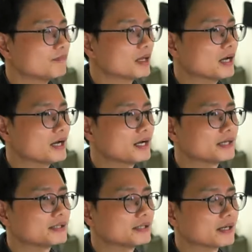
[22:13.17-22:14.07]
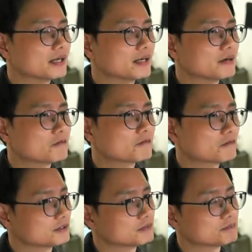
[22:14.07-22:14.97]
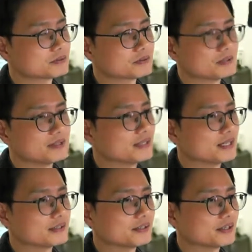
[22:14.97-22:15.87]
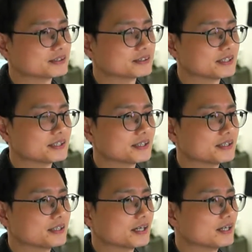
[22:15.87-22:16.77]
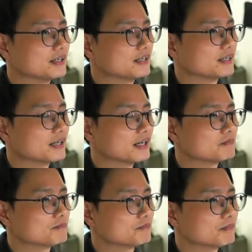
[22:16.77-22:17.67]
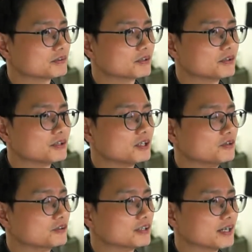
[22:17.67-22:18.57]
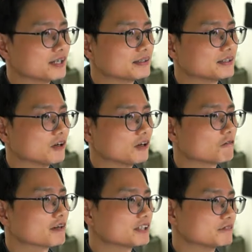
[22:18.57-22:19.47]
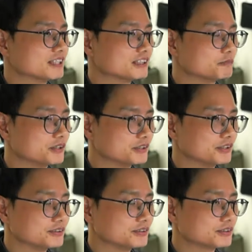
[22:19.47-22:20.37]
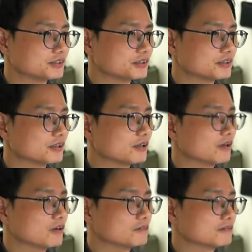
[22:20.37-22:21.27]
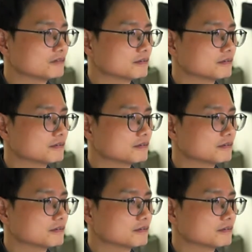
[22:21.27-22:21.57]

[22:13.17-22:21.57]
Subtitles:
And for example, and then they are saying that, I'm particularly looking at the affective experience of